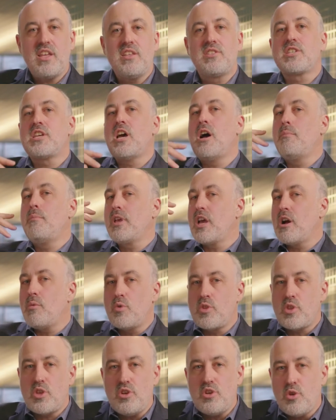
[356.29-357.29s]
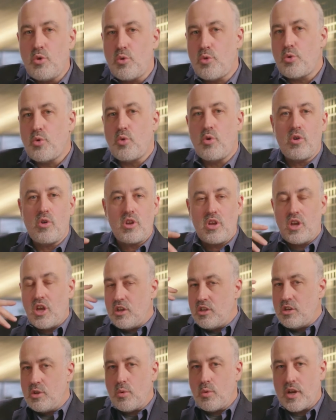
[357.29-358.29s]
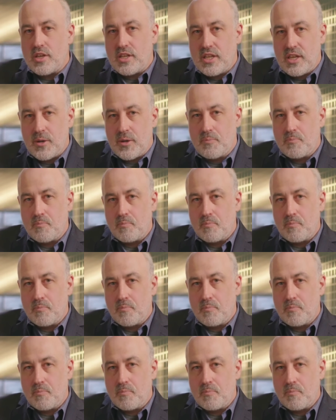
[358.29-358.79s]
It's coming up with a new thought, a new idea.